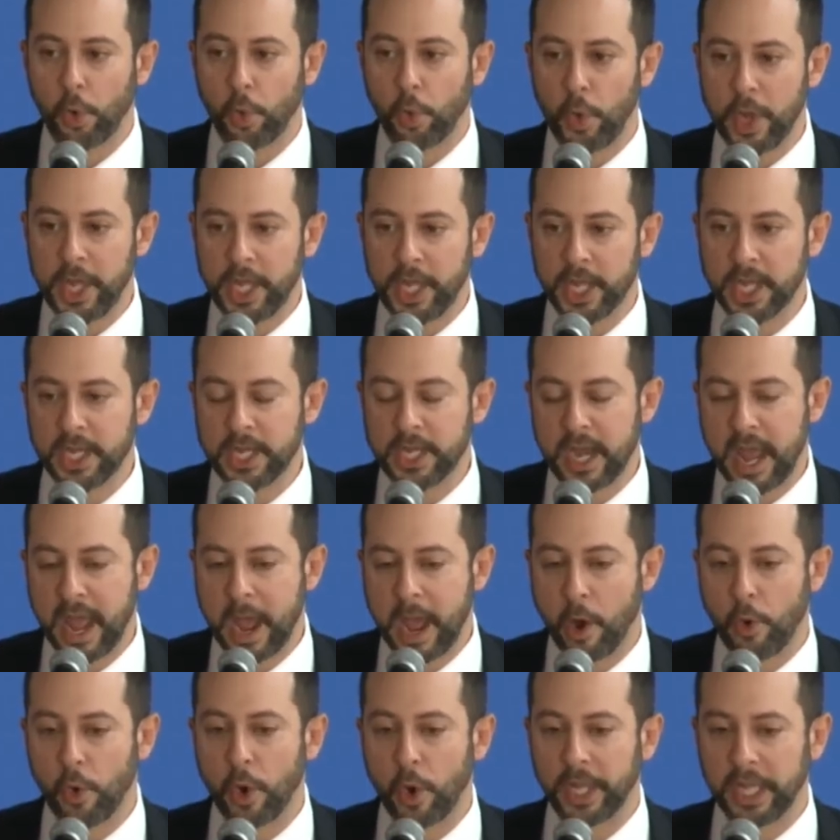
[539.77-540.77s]
we can now
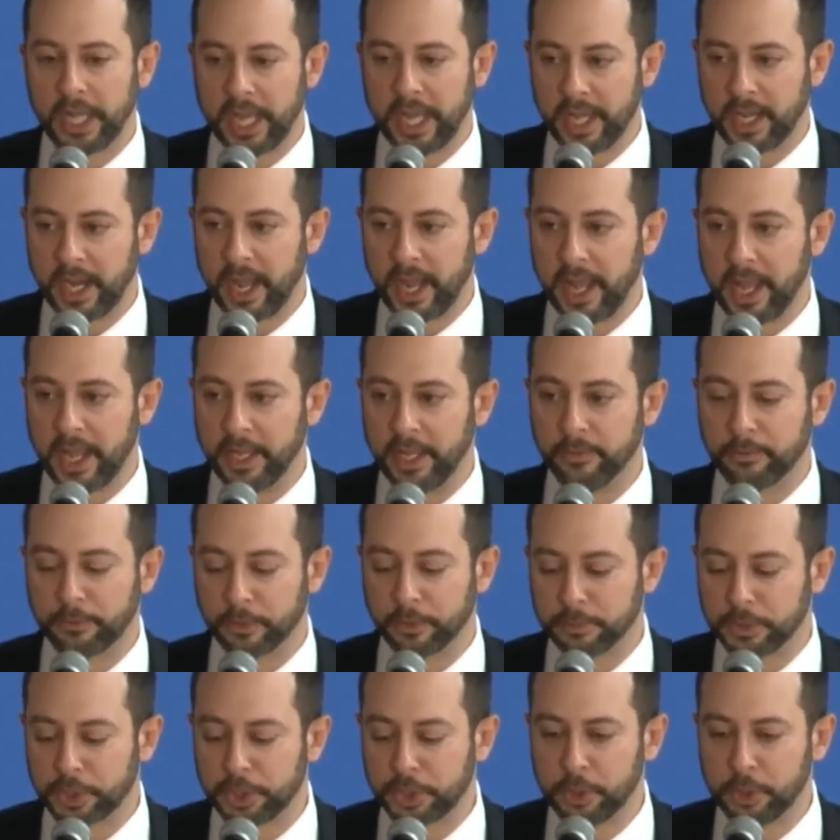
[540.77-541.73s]
get from